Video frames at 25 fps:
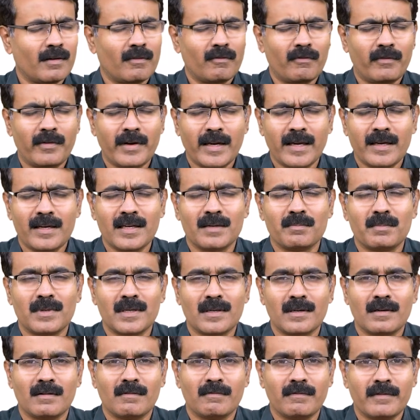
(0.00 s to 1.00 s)

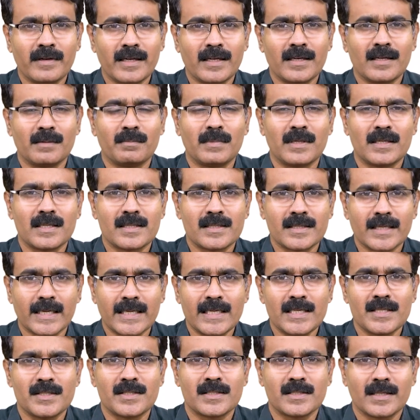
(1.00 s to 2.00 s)
variable, variable
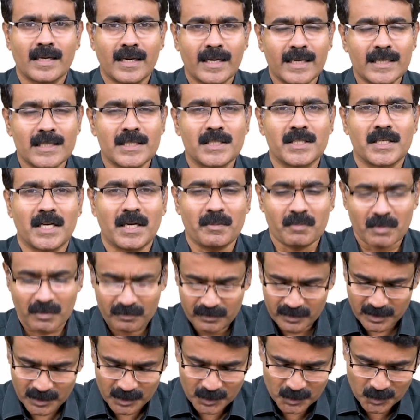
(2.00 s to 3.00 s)
size and shape
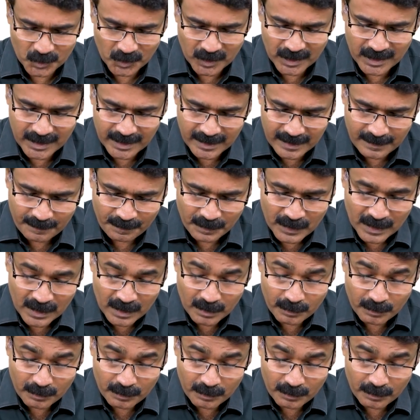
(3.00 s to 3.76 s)
of the nuclei,